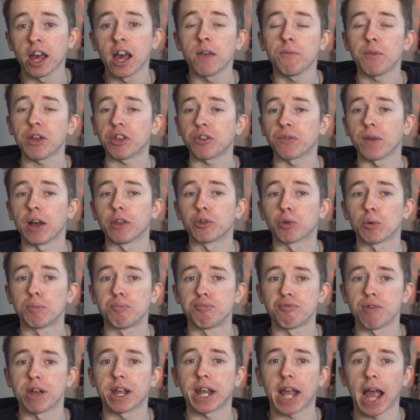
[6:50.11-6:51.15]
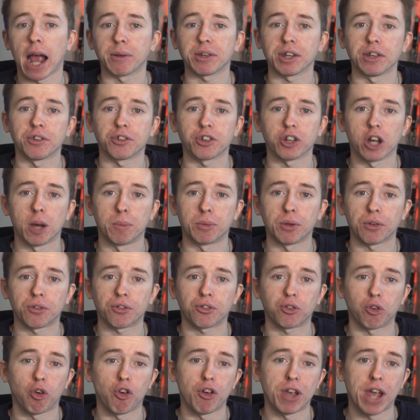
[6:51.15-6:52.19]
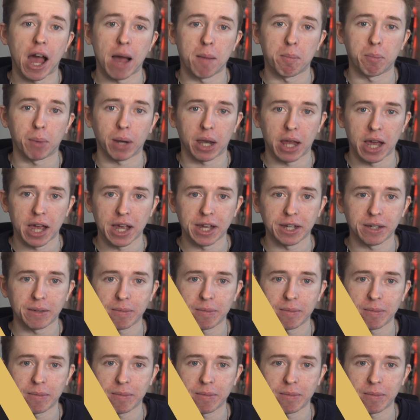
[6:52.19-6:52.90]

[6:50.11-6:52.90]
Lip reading: these events will bring out in terms of story and play.